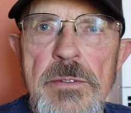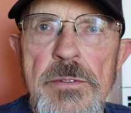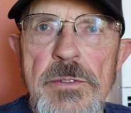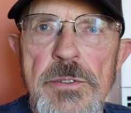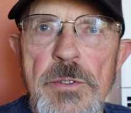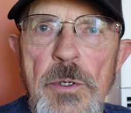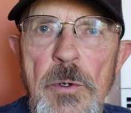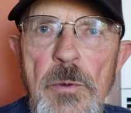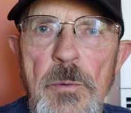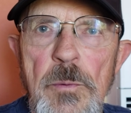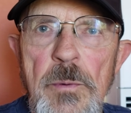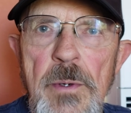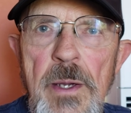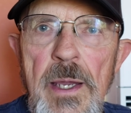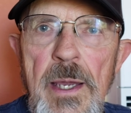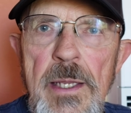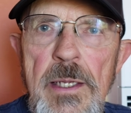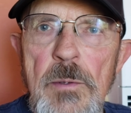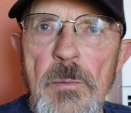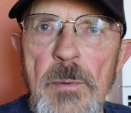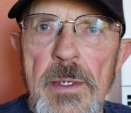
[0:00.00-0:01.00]
So
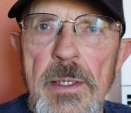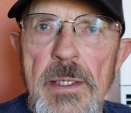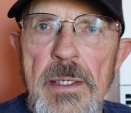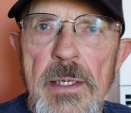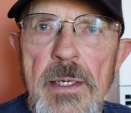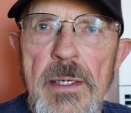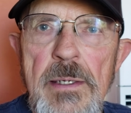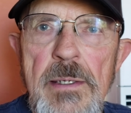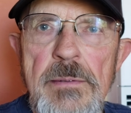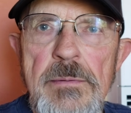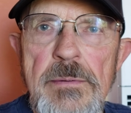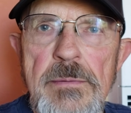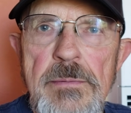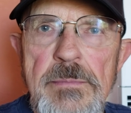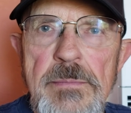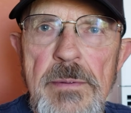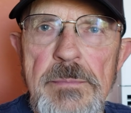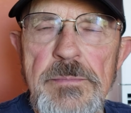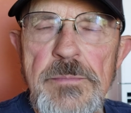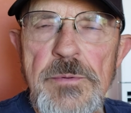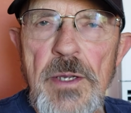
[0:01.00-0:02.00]
anyway,
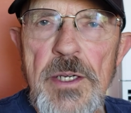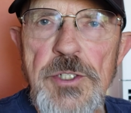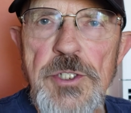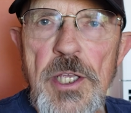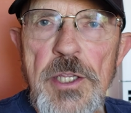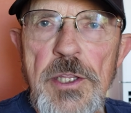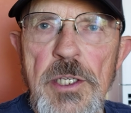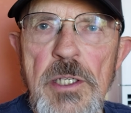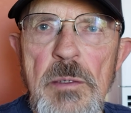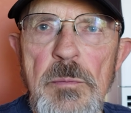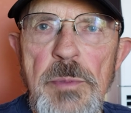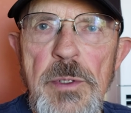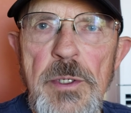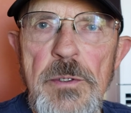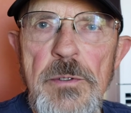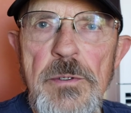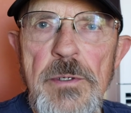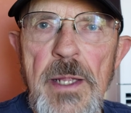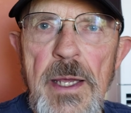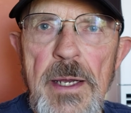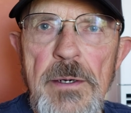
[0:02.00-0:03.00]
so I shut the
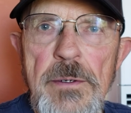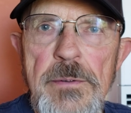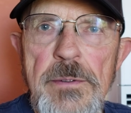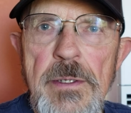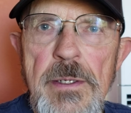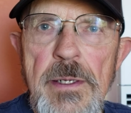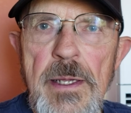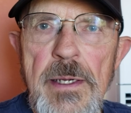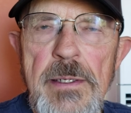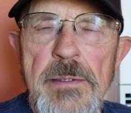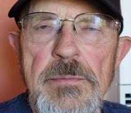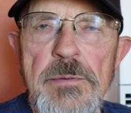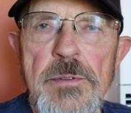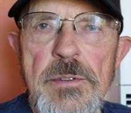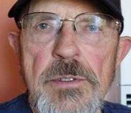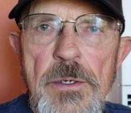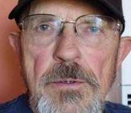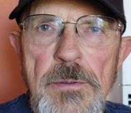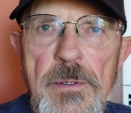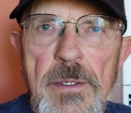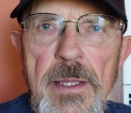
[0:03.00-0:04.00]
computer down and I
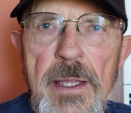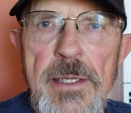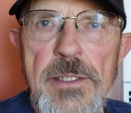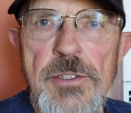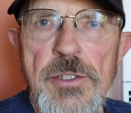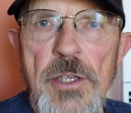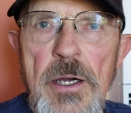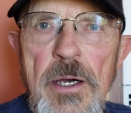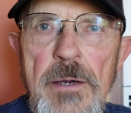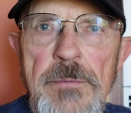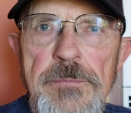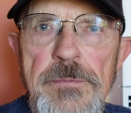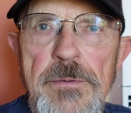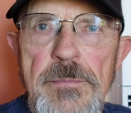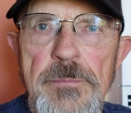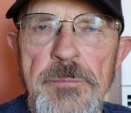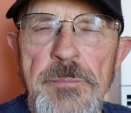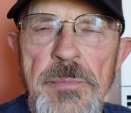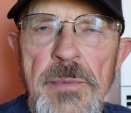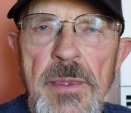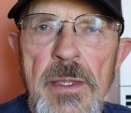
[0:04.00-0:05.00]
turned the lights off, and
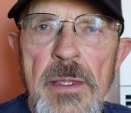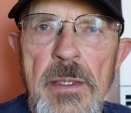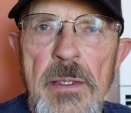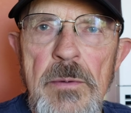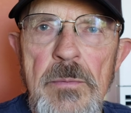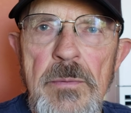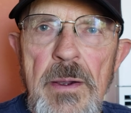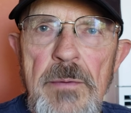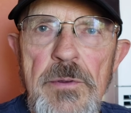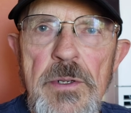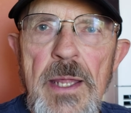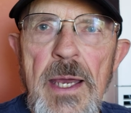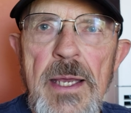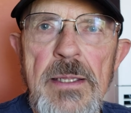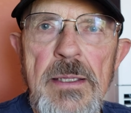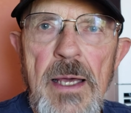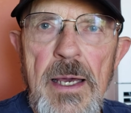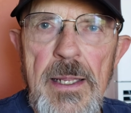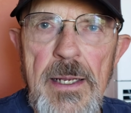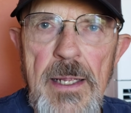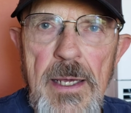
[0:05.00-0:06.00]
we have a night
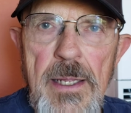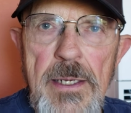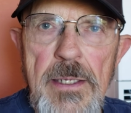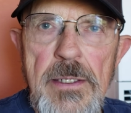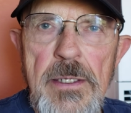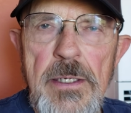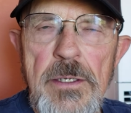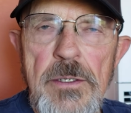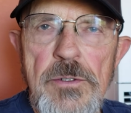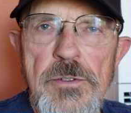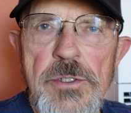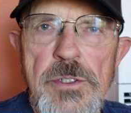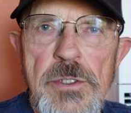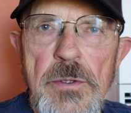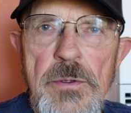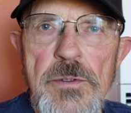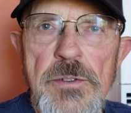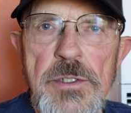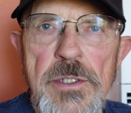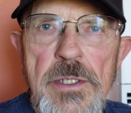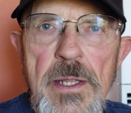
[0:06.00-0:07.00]
light on in here, so
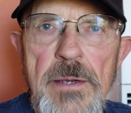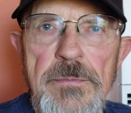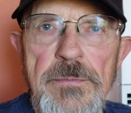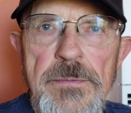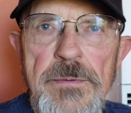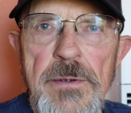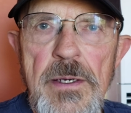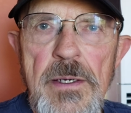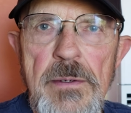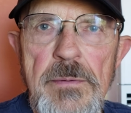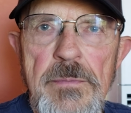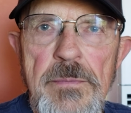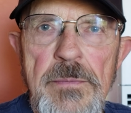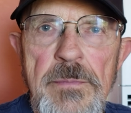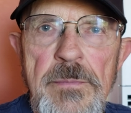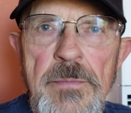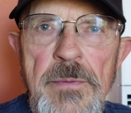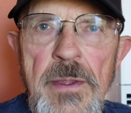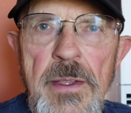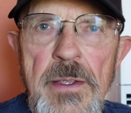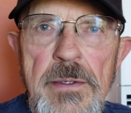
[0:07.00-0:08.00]
there's enough
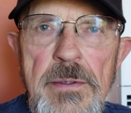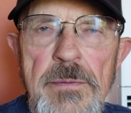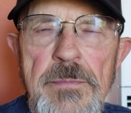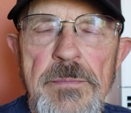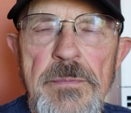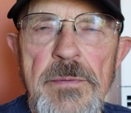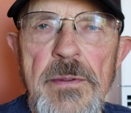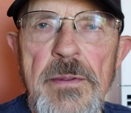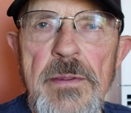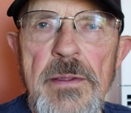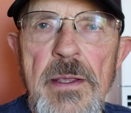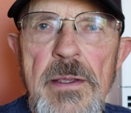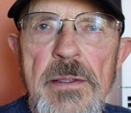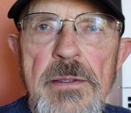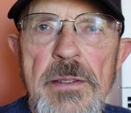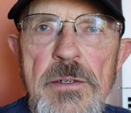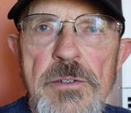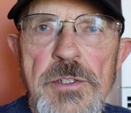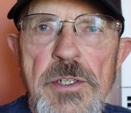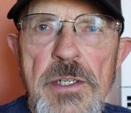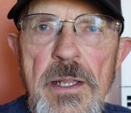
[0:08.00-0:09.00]
and
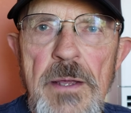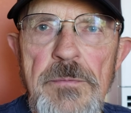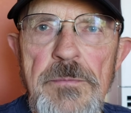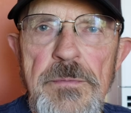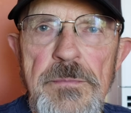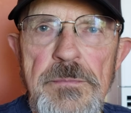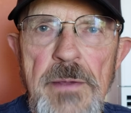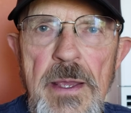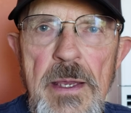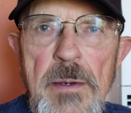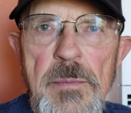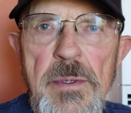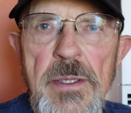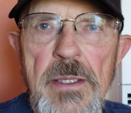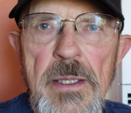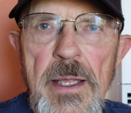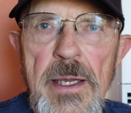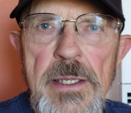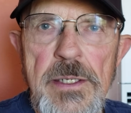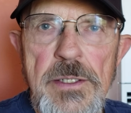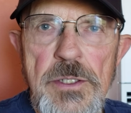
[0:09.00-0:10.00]
there's enough ambient
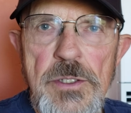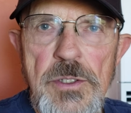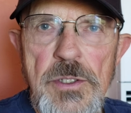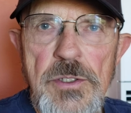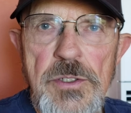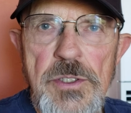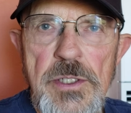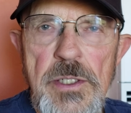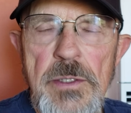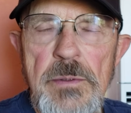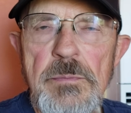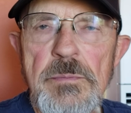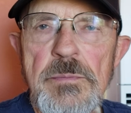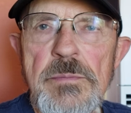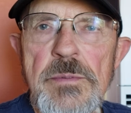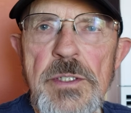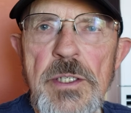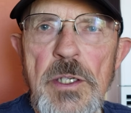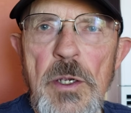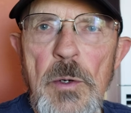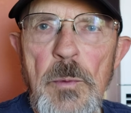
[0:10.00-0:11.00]
light that you can
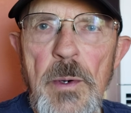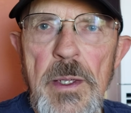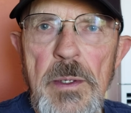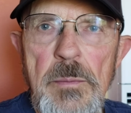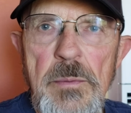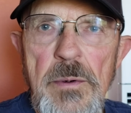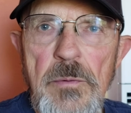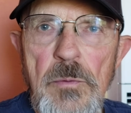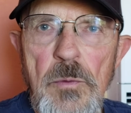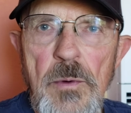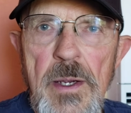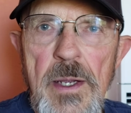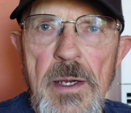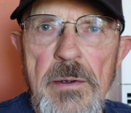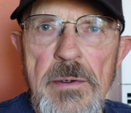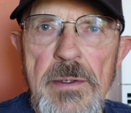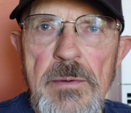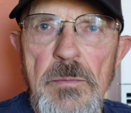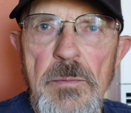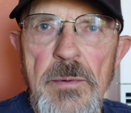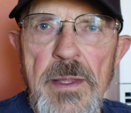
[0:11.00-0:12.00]
see your way to move around
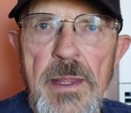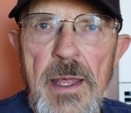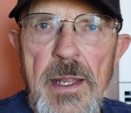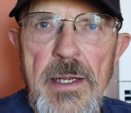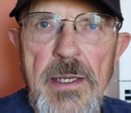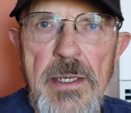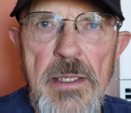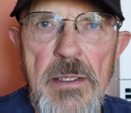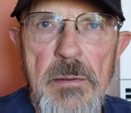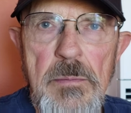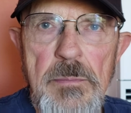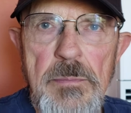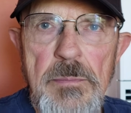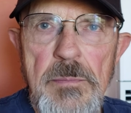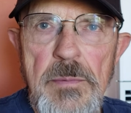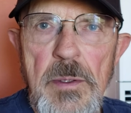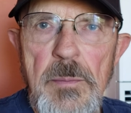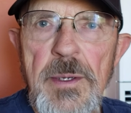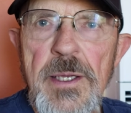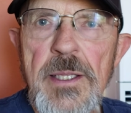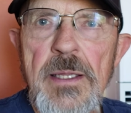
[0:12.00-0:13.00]
even without any of
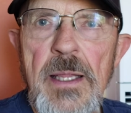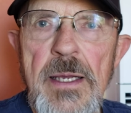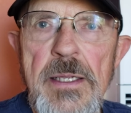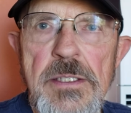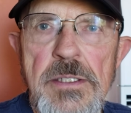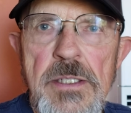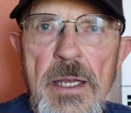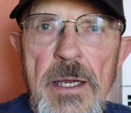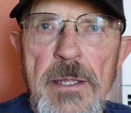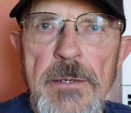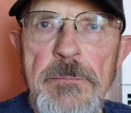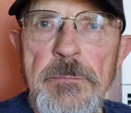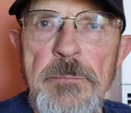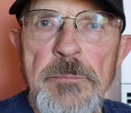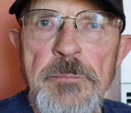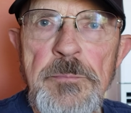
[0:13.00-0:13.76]
the big lights on.